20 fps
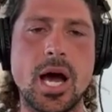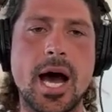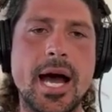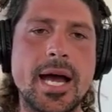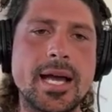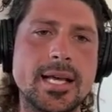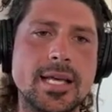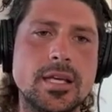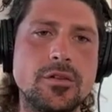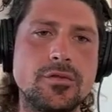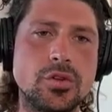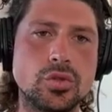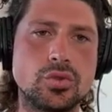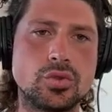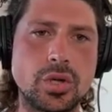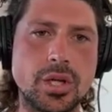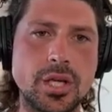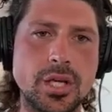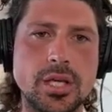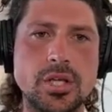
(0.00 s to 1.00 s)
I give you
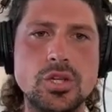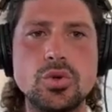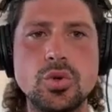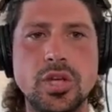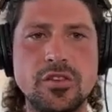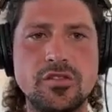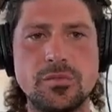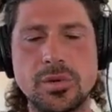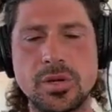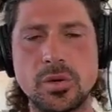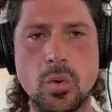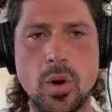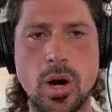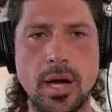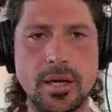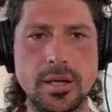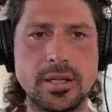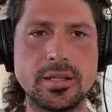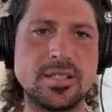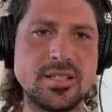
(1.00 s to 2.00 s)
three, you give me
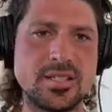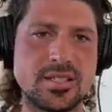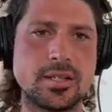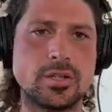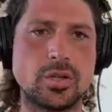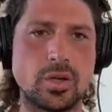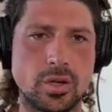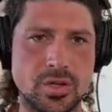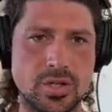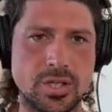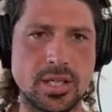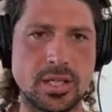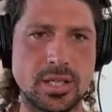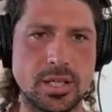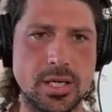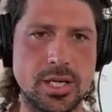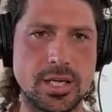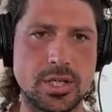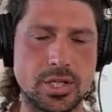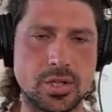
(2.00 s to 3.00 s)
one. This is a toxic
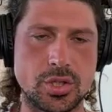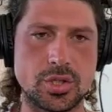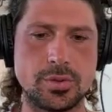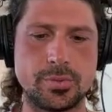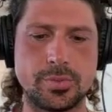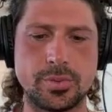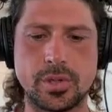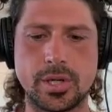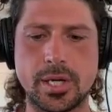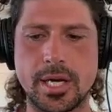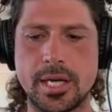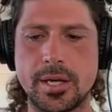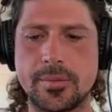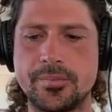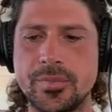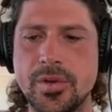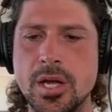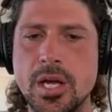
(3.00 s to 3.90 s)
relationship, okay?